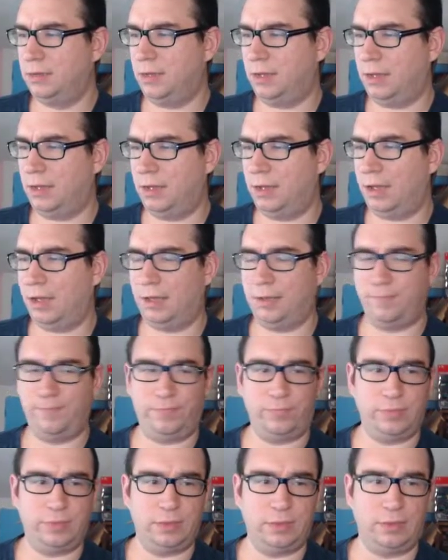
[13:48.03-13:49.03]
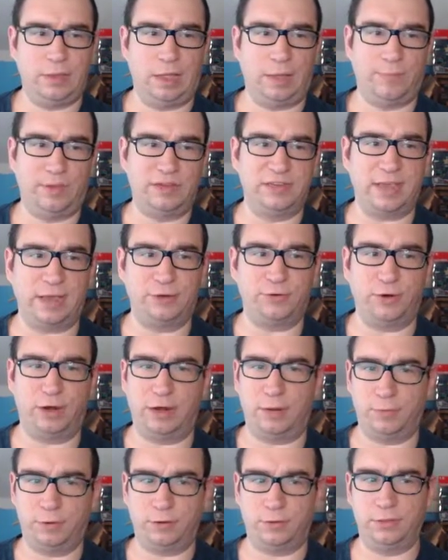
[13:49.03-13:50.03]
I'm
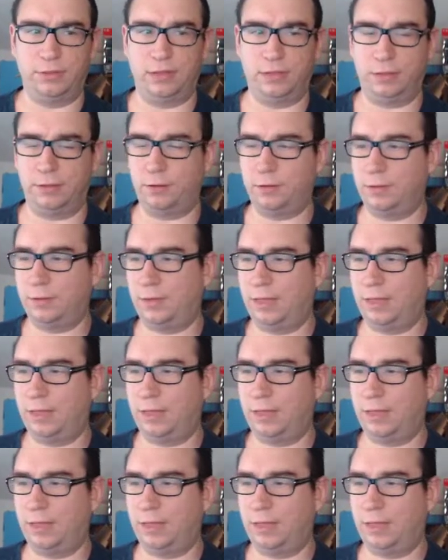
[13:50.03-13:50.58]
exaggerating, but only a little.